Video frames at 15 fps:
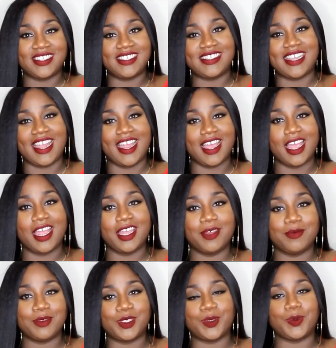Today I
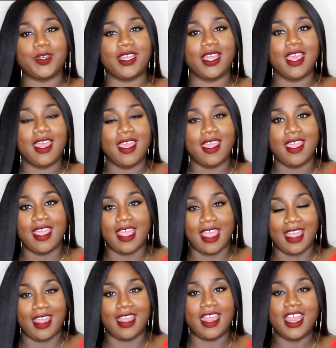am doing
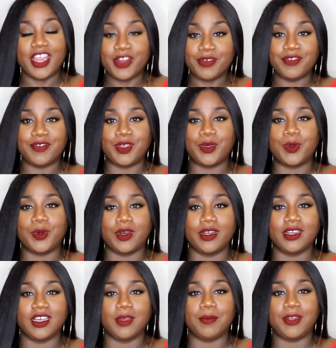a hair review
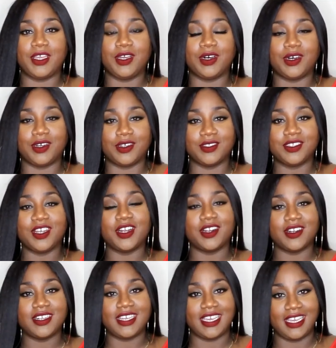on a company called
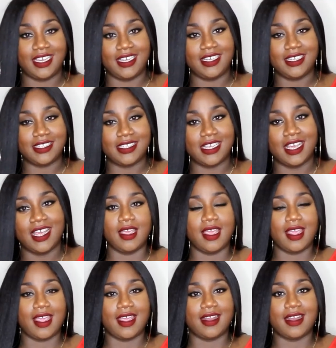Her Kinkz
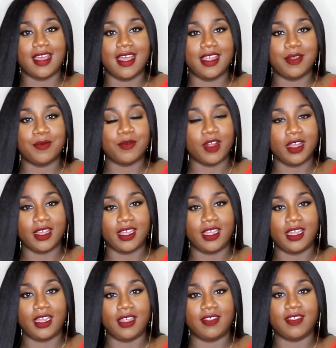and I am
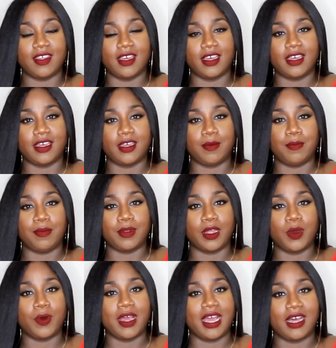rocking the
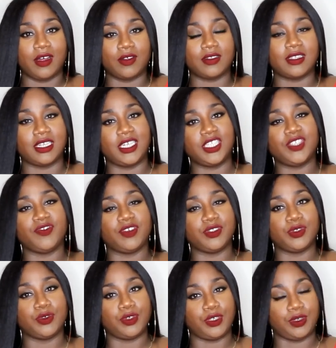blowout lace
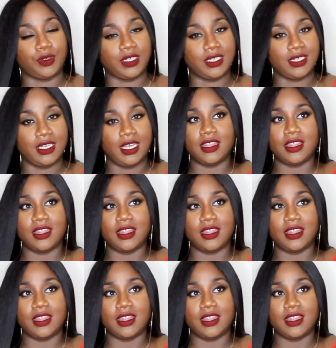frontal unit.